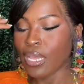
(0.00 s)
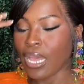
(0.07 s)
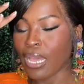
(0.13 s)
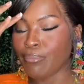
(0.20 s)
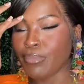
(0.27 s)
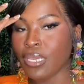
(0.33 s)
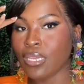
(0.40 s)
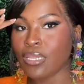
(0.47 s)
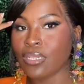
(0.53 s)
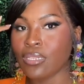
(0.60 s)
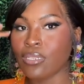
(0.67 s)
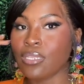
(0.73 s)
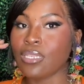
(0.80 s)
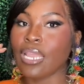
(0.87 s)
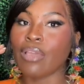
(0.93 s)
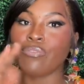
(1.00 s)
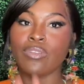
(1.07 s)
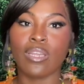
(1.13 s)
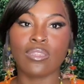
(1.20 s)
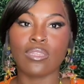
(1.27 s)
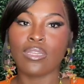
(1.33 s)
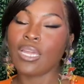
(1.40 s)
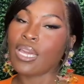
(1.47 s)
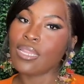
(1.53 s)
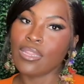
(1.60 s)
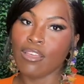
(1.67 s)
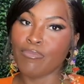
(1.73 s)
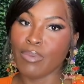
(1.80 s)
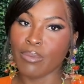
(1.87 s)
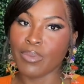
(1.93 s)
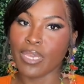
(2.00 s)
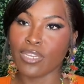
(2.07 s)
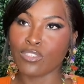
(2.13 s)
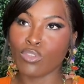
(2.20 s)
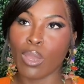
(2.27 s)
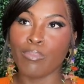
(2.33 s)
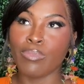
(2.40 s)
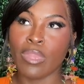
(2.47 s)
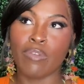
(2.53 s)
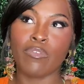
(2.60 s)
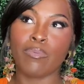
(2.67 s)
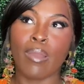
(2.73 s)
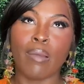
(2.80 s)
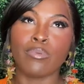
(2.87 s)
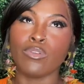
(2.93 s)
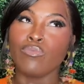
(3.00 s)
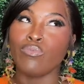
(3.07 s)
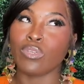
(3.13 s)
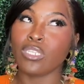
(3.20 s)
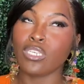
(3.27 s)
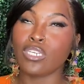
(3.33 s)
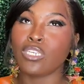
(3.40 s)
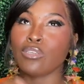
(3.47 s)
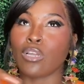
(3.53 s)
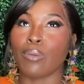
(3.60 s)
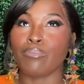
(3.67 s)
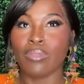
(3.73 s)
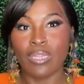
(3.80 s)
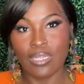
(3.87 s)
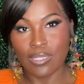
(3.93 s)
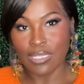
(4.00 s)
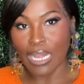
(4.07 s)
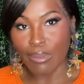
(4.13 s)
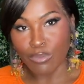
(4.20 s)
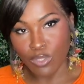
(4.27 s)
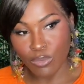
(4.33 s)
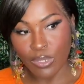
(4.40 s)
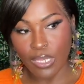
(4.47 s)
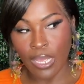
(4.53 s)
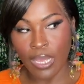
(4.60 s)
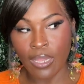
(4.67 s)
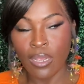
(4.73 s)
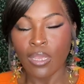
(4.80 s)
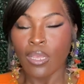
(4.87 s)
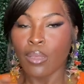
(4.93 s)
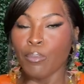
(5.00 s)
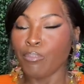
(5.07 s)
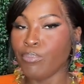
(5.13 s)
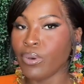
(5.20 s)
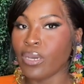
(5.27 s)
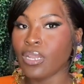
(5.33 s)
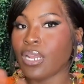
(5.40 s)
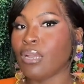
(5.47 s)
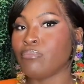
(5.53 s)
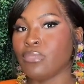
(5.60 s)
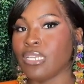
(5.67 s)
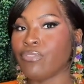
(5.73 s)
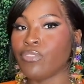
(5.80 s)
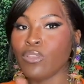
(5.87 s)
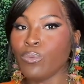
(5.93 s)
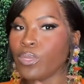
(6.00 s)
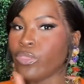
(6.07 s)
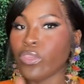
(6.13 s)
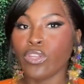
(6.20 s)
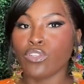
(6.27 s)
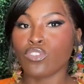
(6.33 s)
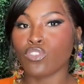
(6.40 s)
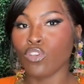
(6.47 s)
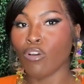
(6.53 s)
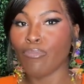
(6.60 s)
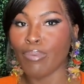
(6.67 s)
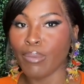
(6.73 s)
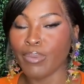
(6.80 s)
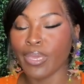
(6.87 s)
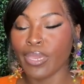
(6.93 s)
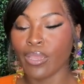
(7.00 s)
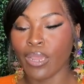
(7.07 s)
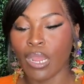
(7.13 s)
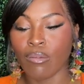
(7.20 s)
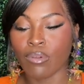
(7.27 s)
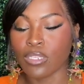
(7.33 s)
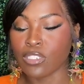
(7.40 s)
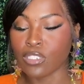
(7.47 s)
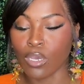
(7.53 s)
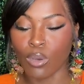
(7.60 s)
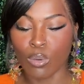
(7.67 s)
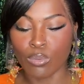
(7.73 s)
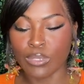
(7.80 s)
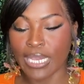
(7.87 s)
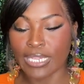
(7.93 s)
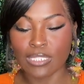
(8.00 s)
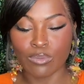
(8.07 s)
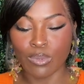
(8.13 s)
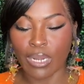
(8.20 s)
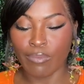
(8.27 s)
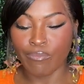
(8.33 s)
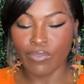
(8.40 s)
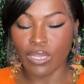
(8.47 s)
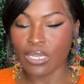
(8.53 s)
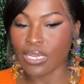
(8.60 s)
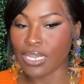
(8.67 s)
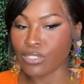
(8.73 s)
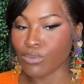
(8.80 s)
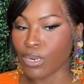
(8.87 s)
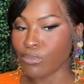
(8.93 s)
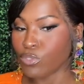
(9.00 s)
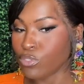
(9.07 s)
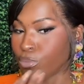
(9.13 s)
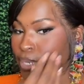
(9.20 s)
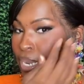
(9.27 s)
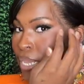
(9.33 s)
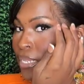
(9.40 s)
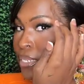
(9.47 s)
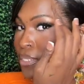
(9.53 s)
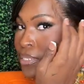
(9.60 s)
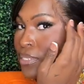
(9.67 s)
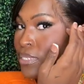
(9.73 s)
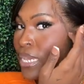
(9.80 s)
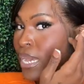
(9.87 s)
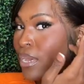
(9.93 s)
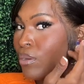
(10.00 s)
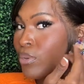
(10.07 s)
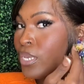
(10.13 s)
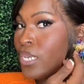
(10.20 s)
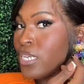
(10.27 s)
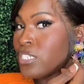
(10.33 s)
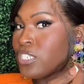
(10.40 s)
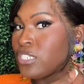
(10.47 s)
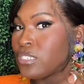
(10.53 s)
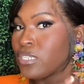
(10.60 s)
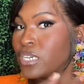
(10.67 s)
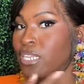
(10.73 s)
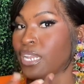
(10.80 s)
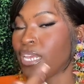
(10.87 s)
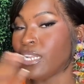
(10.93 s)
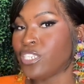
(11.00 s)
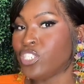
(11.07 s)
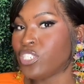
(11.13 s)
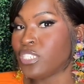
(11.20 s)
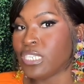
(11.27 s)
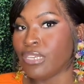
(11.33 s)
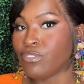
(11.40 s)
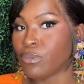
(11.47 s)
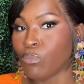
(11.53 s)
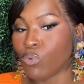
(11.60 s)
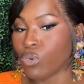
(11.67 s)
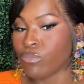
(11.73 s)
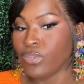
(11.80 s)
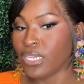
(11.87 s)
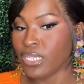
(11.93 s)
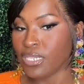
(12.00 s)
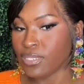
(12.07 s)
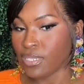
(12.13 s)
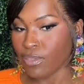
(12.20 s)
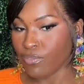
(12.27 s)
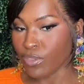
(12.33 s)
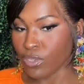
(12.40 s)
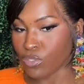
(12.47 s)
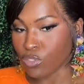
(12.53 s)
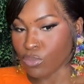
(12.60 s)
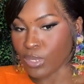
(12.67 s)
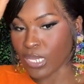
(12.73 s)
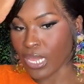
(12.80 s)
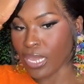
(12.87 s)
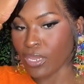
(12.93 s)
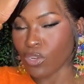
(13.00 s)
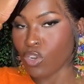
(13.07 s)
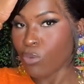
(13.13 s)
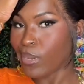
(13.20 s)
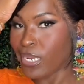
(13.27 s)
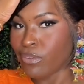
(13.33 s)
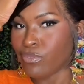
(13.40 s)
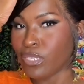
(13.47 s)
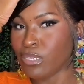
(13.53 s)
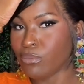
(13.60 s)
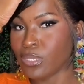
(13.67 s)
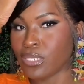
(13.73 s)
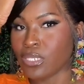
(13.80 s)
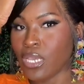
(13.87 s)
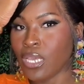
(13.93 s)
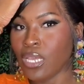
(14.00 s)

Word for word: I mean, not for nothing, I love baby hair, so I'm never probably really gonna completely stop doing that but I'm definitely within the soft baby hair era. So that's what I'm feeling. That's what I'm doing. And this is how she's looking. And it just gives a more realistic feel to it. Like nobody really was